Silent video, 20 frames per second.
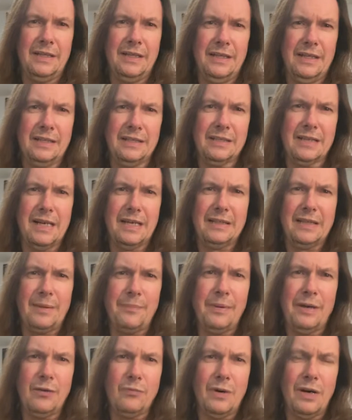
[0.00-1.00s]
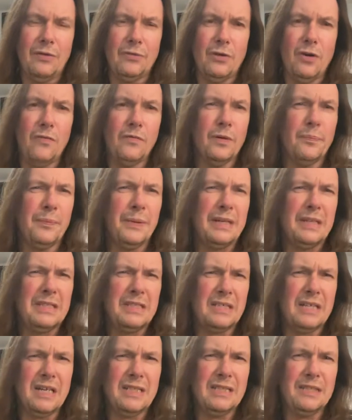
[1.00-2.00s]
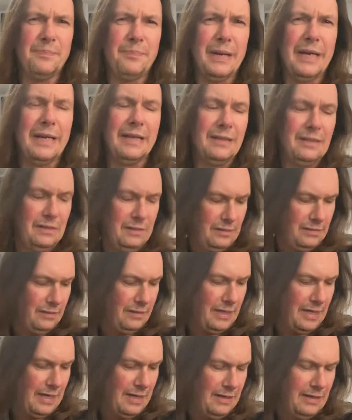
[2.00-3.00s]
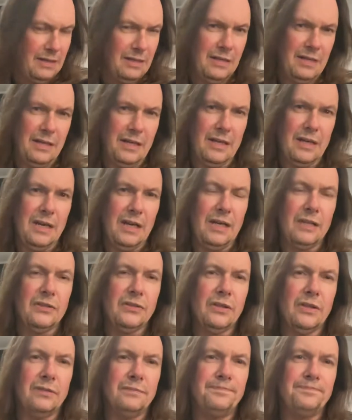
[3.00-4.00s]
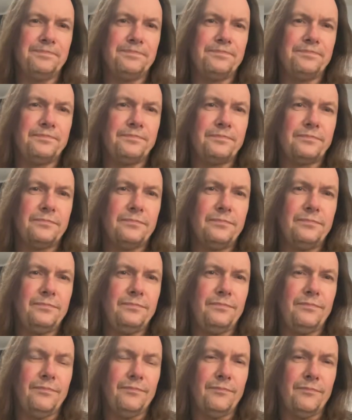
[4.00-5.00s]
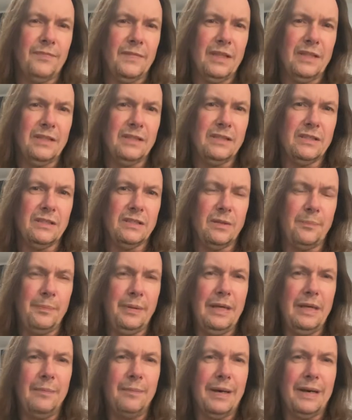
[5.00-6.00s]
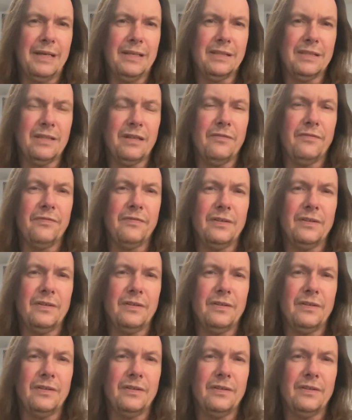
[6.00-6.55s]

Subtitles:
It's got that big round over, but it's got the bite, okay? So this is the P by itself.